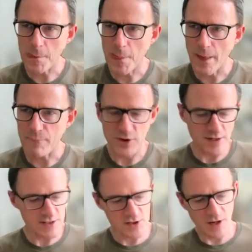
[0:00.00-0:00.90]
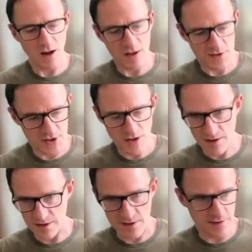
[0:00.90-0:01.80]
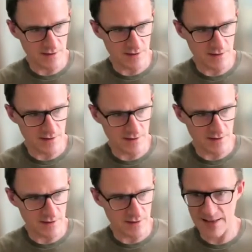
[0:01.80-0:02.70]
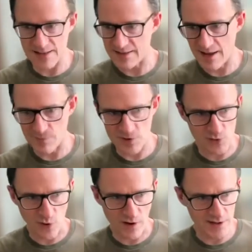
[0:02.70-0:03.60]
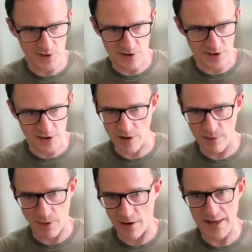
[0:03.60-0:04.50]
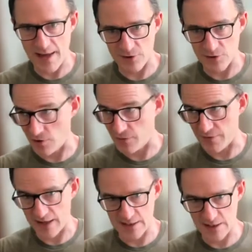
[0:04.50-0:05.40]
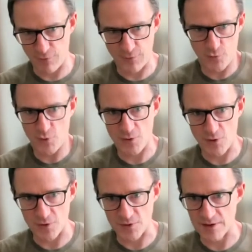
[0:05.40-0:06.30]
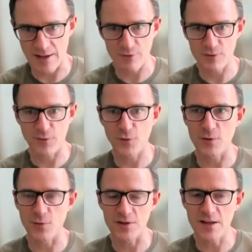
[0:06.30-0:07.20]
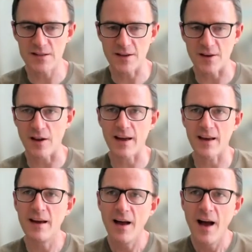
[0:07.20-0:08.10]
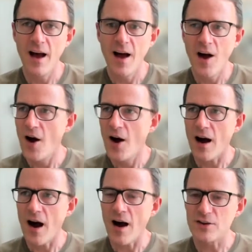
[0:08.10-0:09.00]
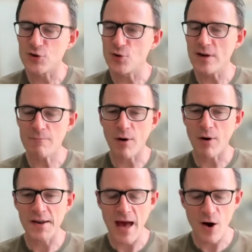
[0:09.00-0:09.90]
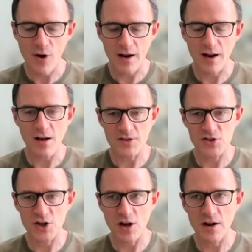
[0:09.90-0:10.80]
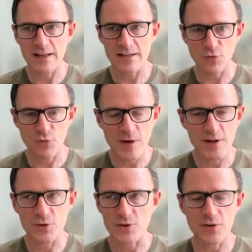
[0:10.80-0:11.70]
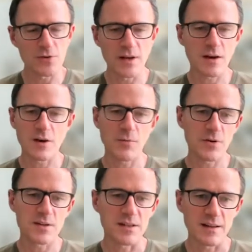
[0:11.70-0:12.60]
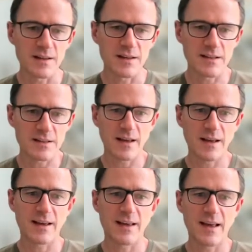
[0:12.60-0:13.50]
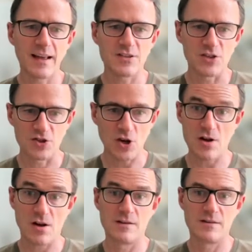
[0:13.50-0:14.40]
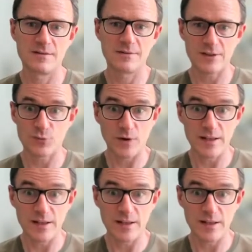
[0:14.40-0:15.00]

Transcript: but these glass jars look exactly the same as what I used to scrape honey out of as a 4-year-old, and that was 41 years ago. Like, surely by now a glass jar is a real unit commodity. It's like, it's a jar. That's what it